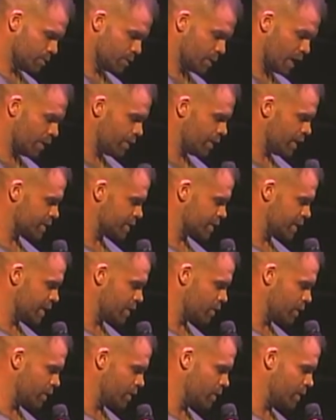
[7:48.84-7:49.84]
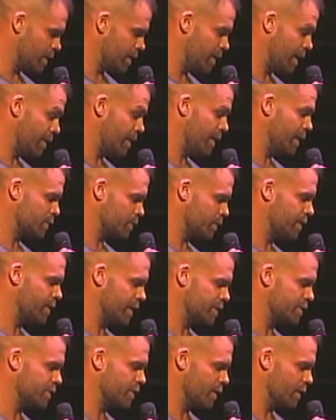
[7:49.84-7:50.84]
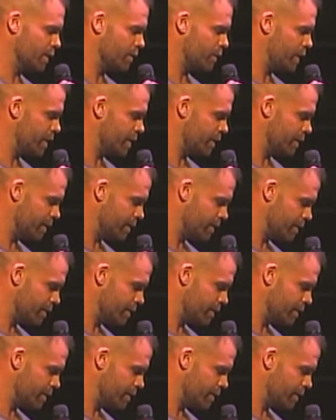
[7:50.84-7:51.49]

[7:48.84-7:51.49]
And that's exactly what I wrote down, and that's when things got out of hand.